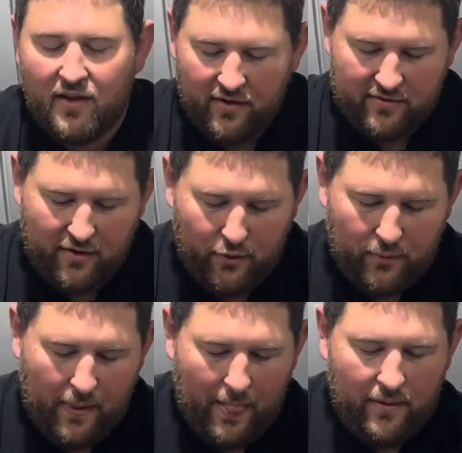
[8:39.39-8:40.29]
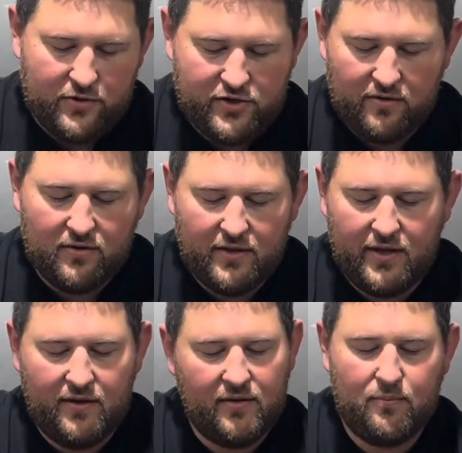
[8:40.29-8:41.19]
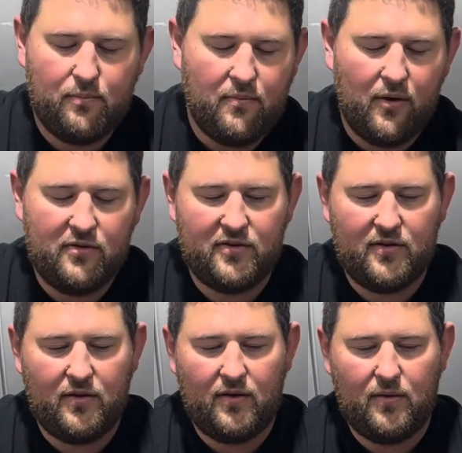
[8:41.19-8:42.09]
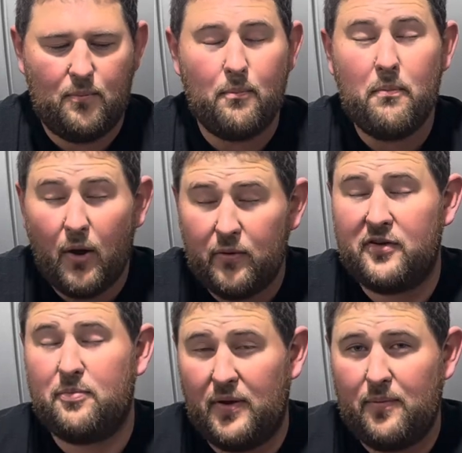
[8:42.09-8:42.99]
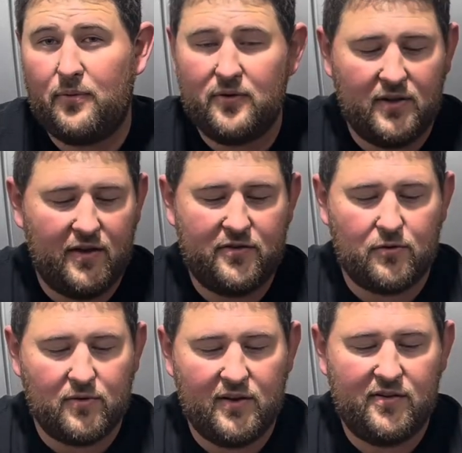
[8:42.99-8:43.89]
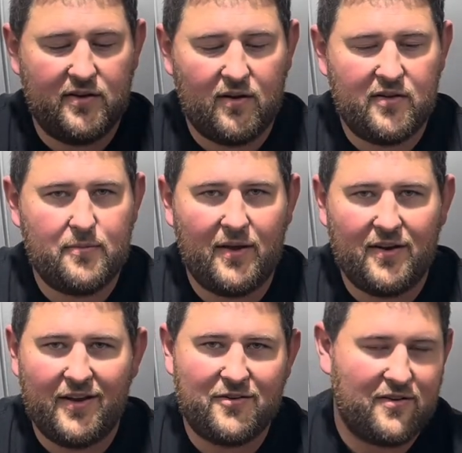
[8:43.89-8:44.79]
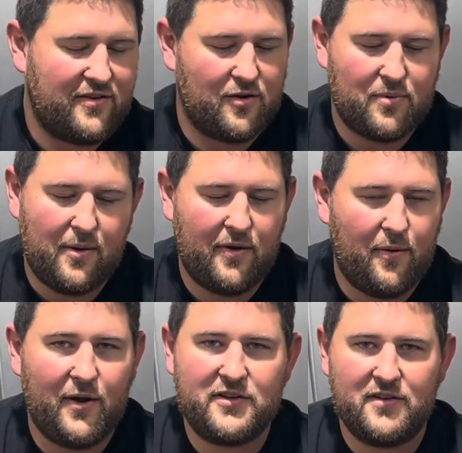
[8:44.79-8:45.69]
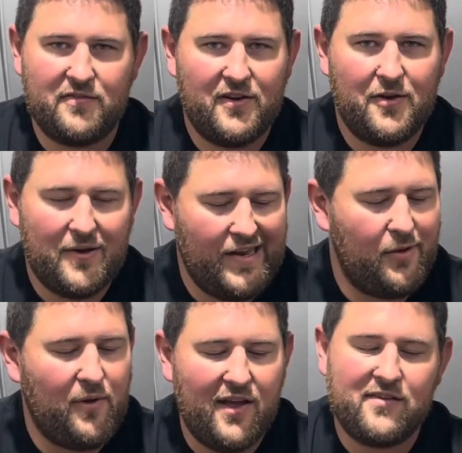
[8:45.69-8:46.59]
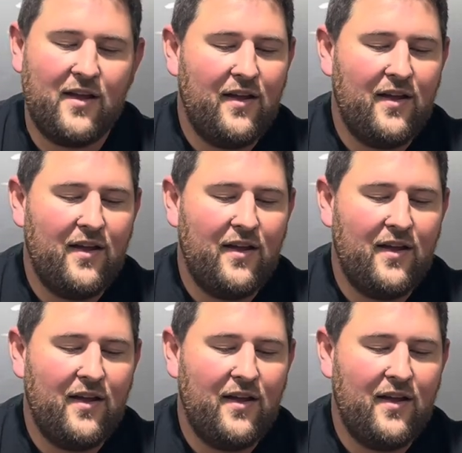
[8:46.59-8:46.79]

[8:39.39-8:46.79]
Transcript: So generally, most people, unless you're really serious about nitrous, and you're probably not watching this video anyways,